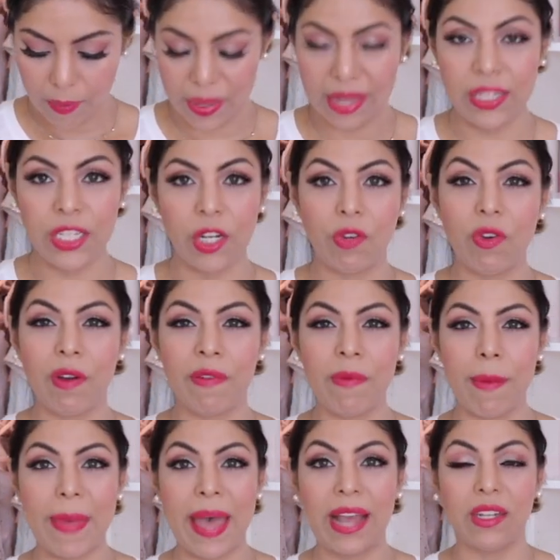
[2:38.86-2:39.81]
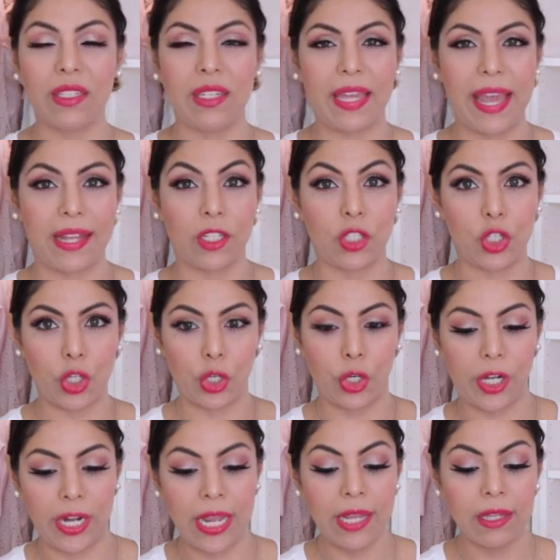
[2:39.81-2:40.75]
interior of my bag to get
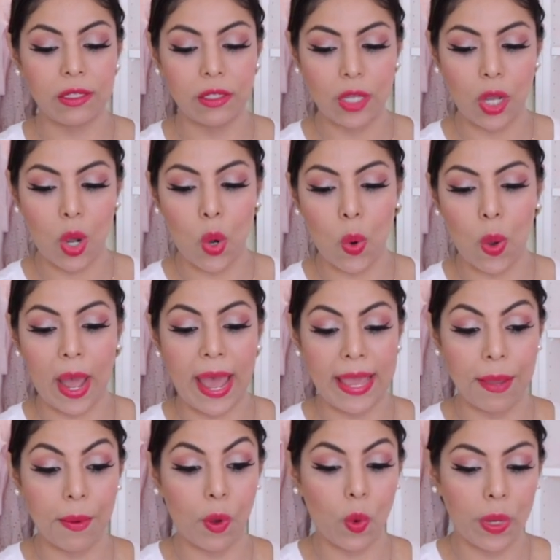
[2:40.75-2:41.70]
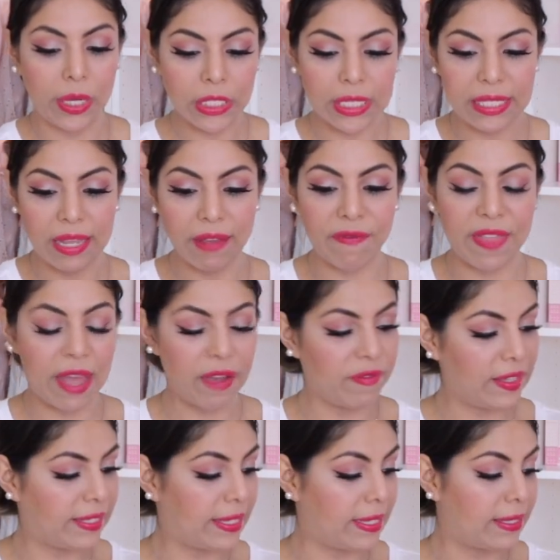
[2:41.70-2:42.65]
dirty. So I'm going to see if
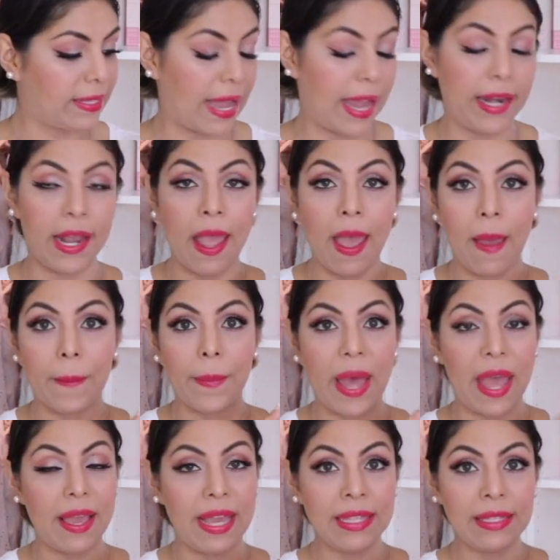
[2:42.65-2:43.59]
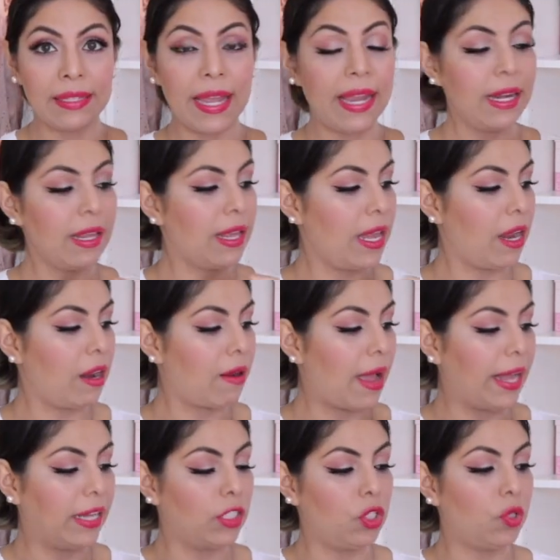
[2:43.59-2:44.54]
that fits inside. But inside here,
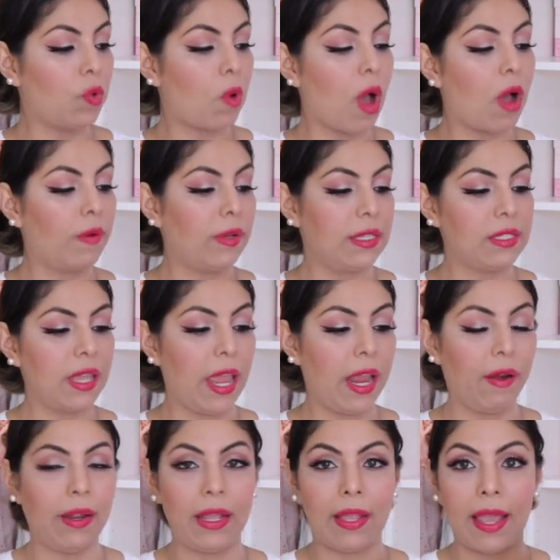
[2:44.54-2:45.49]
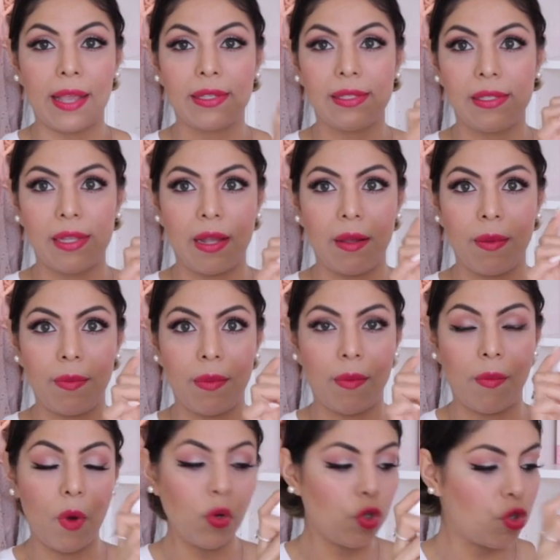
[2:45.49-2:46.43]
I do always carry like
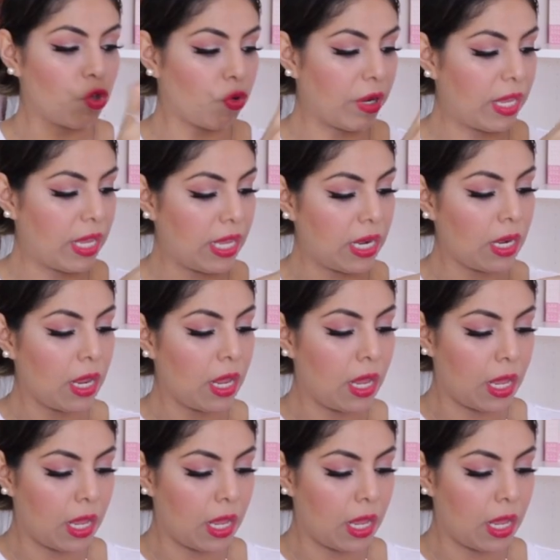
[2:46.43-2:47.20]
some Motrin.